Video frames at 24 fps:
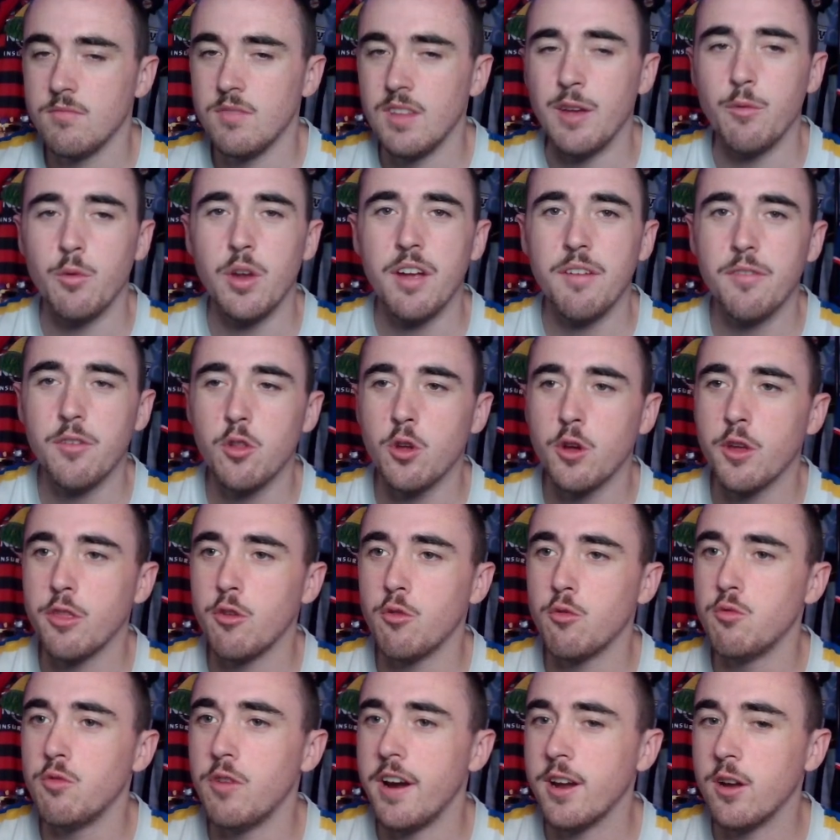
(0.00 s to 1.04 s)
If we have a look at the
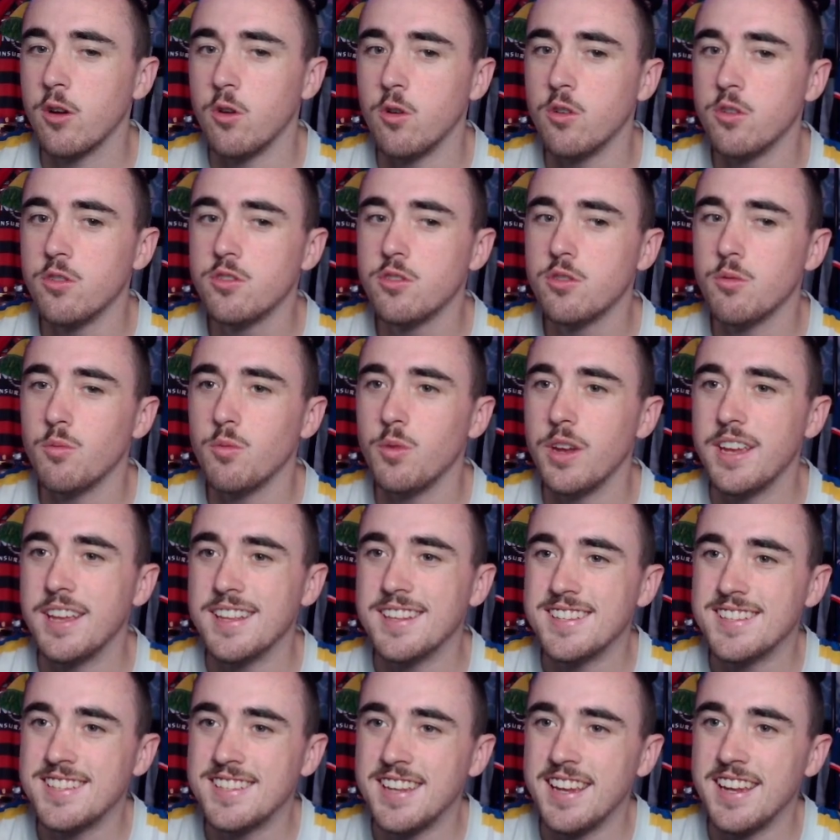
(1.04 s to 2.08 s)
records, we
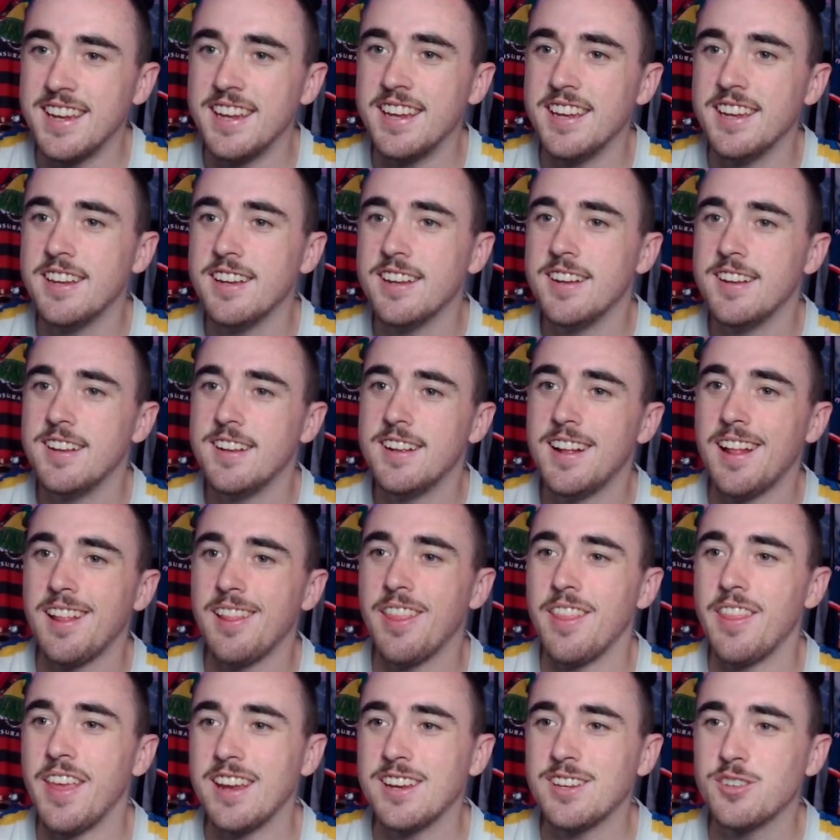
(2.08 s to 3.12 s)
can see
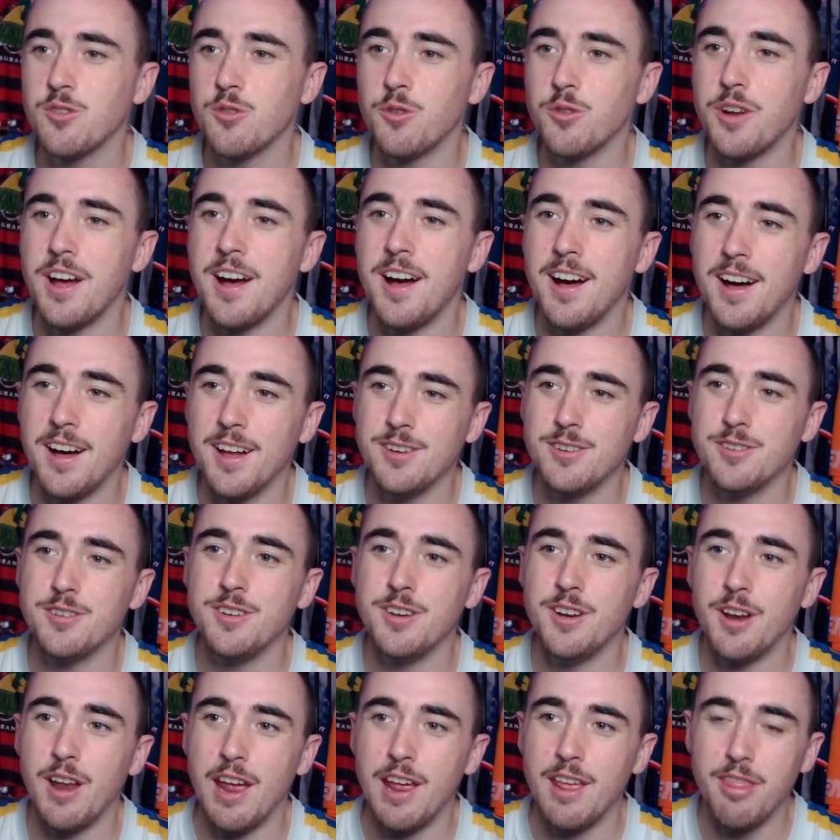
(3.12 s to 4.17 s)
that they scored
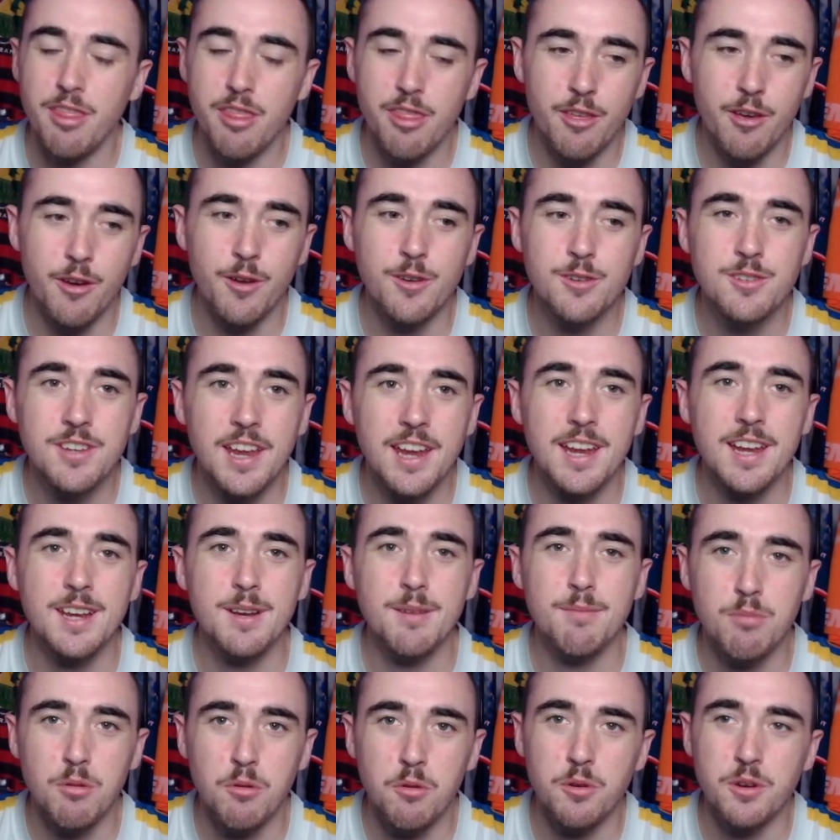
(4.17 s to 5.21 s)
113
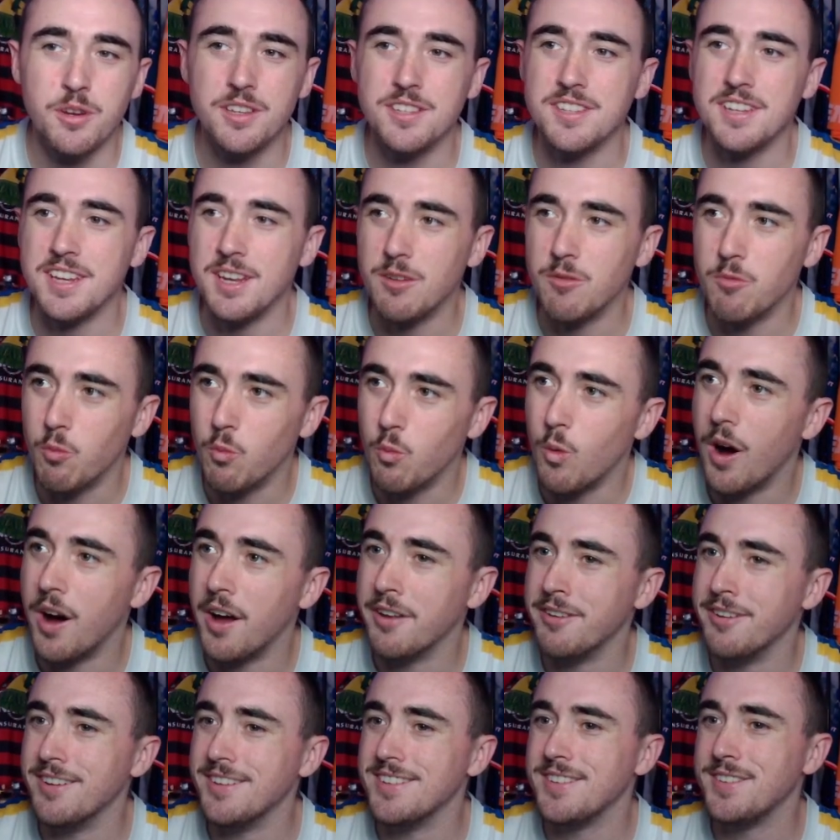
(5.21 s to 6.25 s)
points in
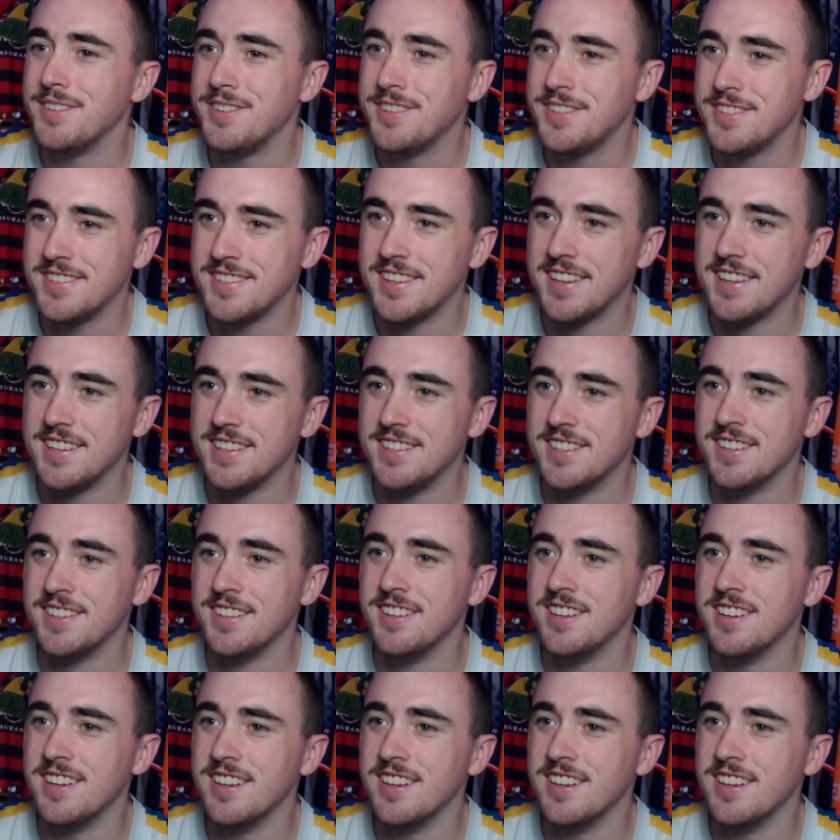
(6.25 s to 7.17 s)
one season.